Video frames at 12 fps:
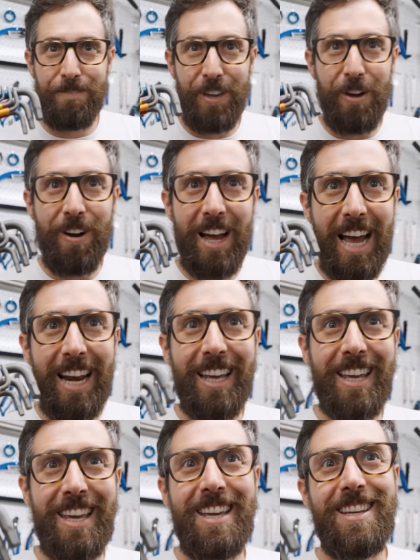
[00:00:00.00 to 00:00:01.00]
Vera
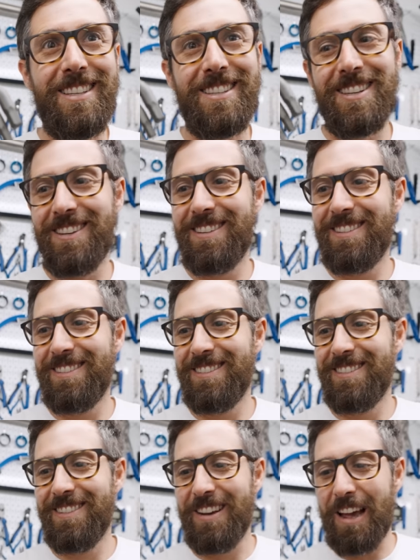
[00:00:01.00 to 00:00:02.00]
Allen keys.
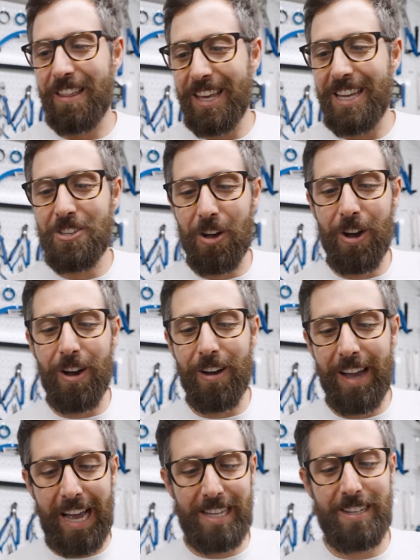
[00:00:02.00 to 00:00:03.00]
Now these
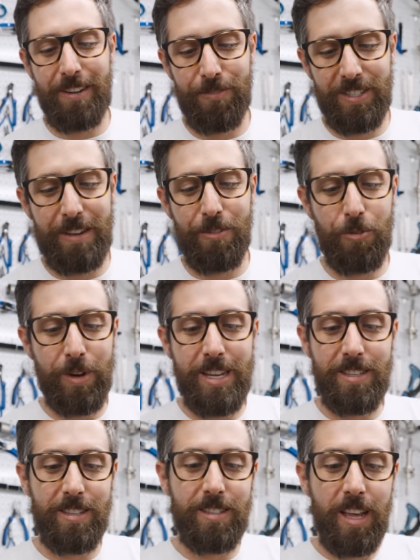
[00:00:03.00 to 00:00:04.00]
are excellent for several
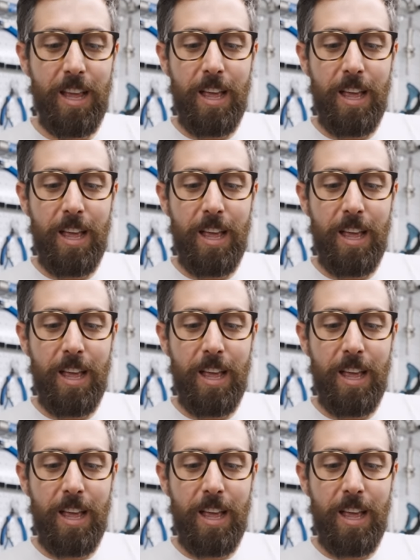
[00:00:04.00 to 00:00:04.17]
reasons.